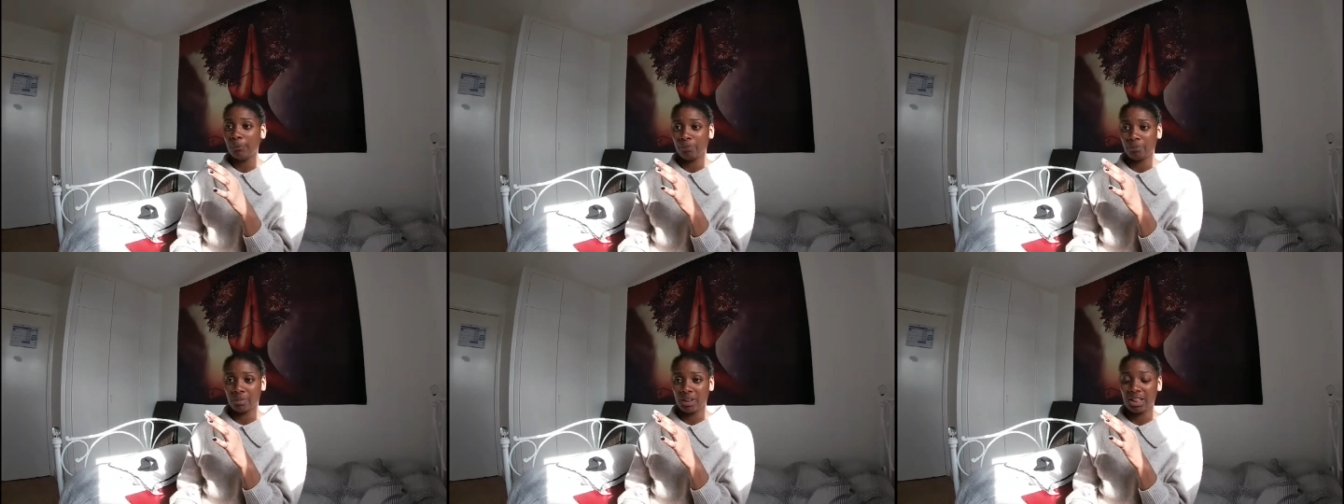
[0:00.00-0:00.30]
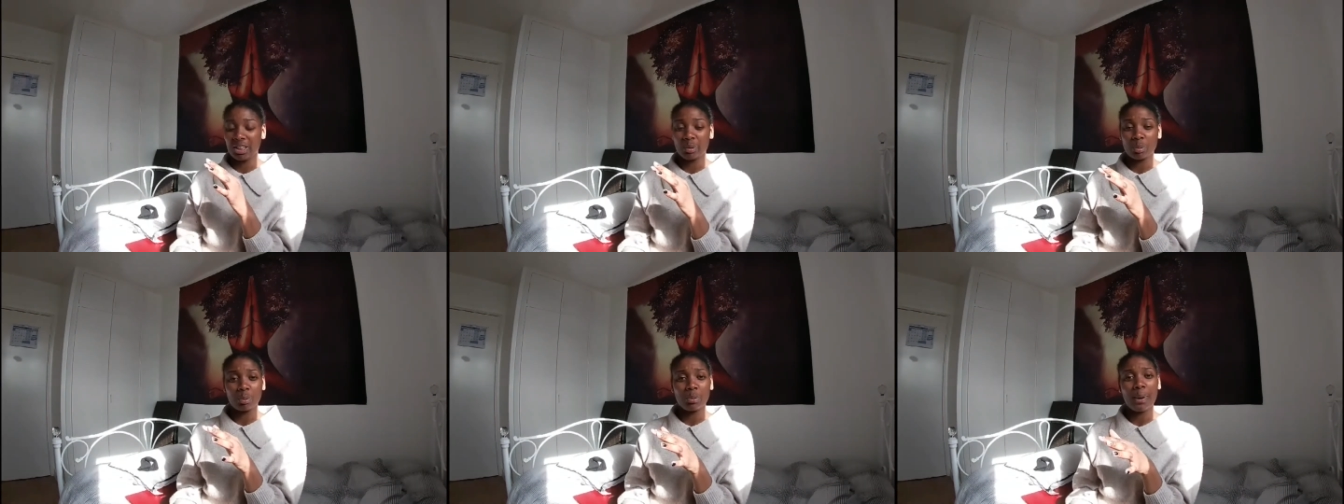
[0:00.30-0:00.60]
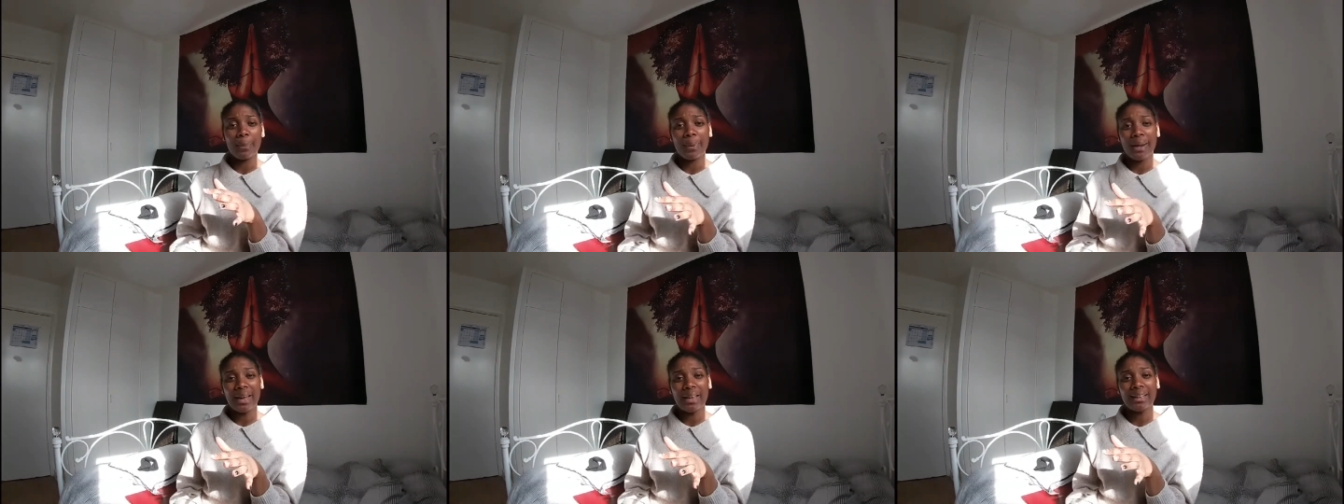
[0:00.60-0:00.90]
there's
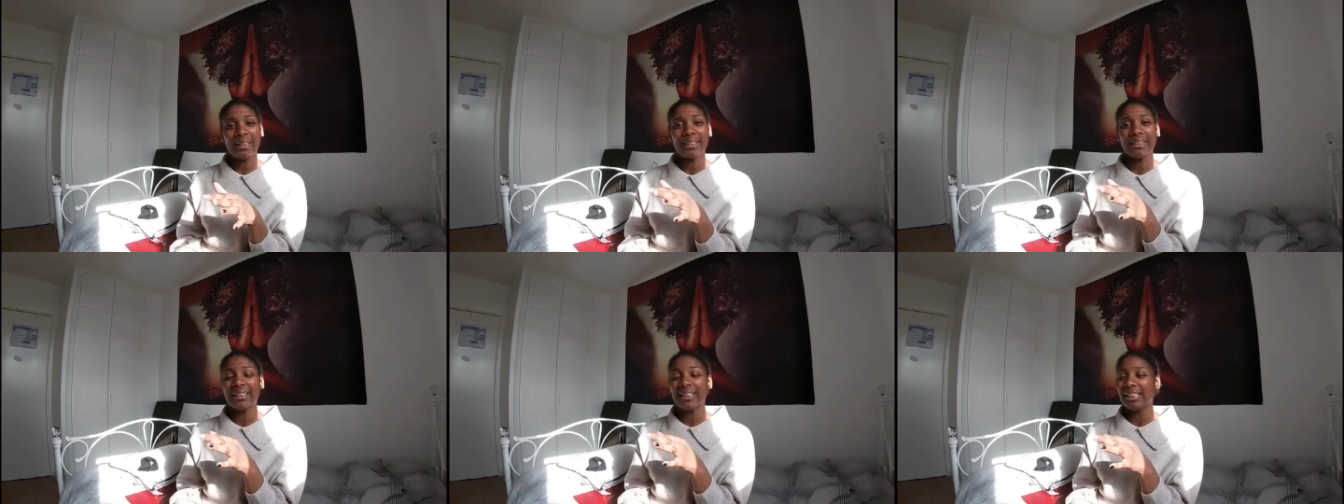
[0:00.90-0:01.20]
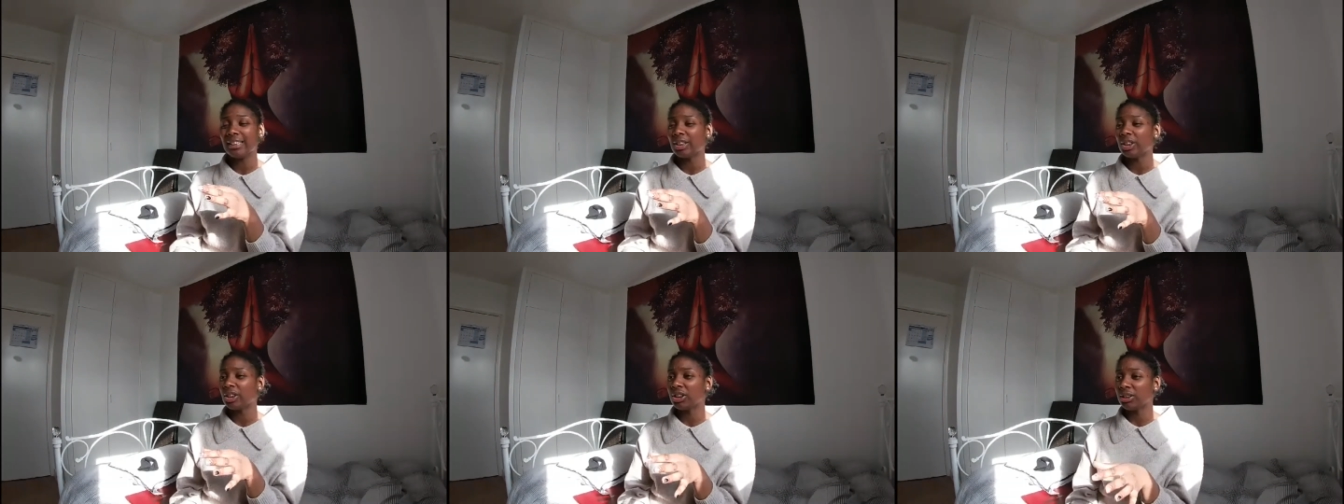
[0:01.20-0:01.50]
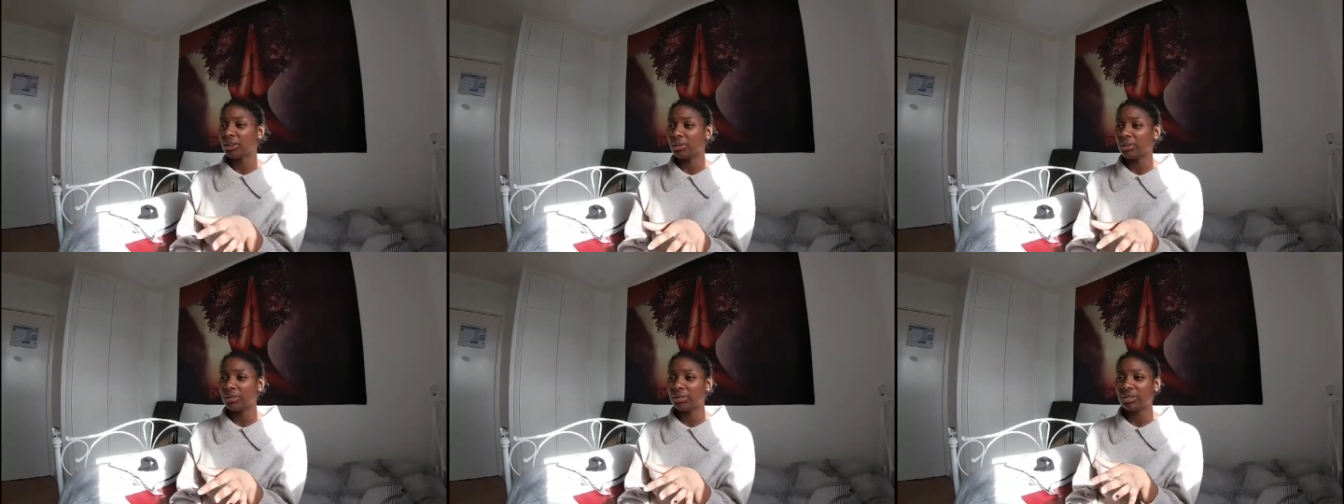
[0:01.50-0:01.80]
women, there's
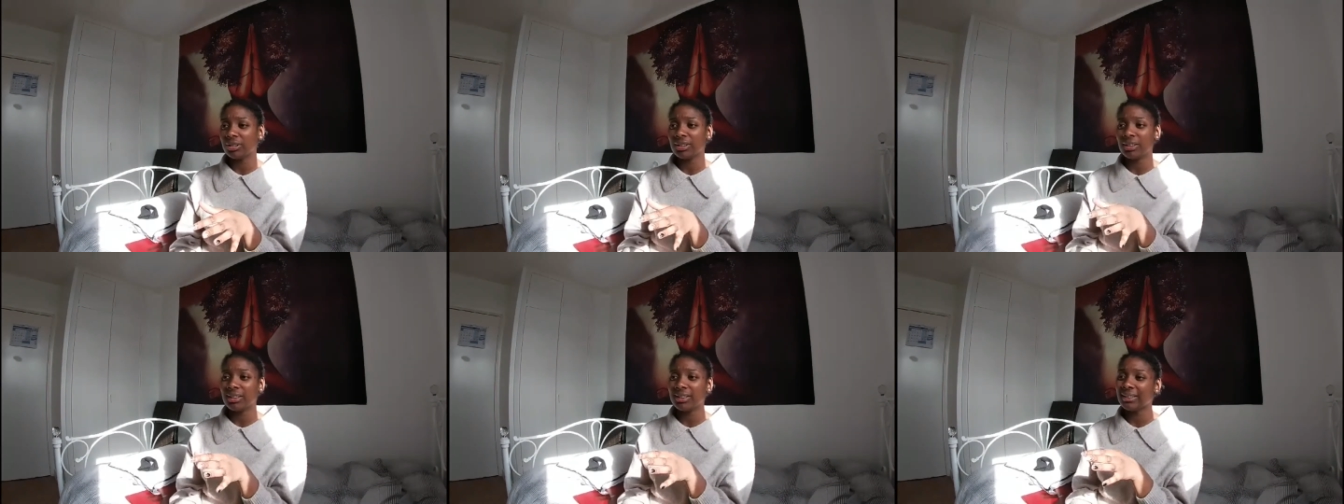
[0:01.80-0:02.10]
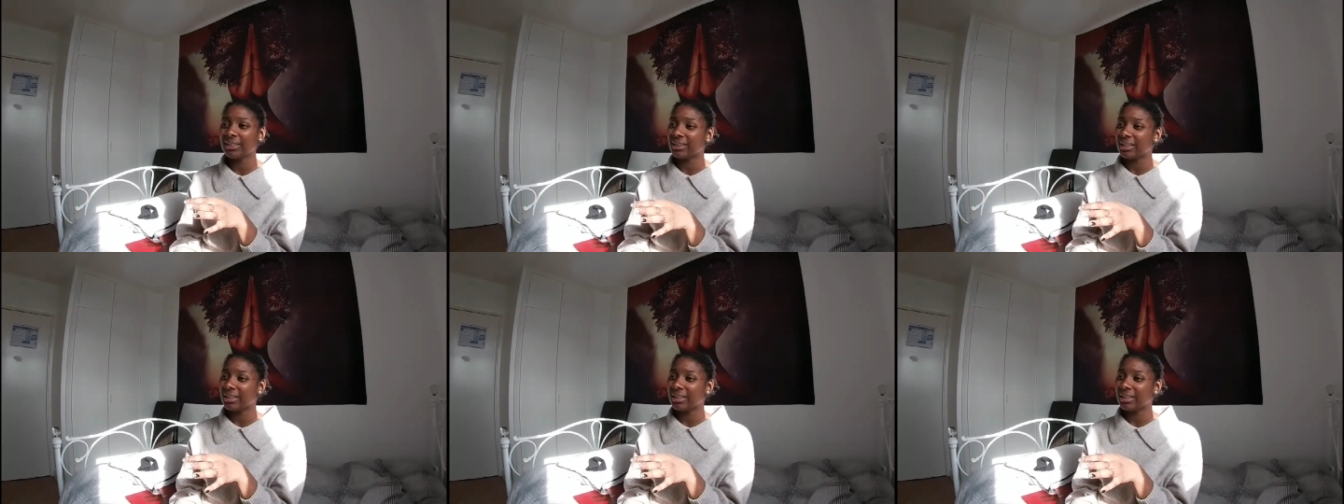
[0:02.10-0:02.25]
children,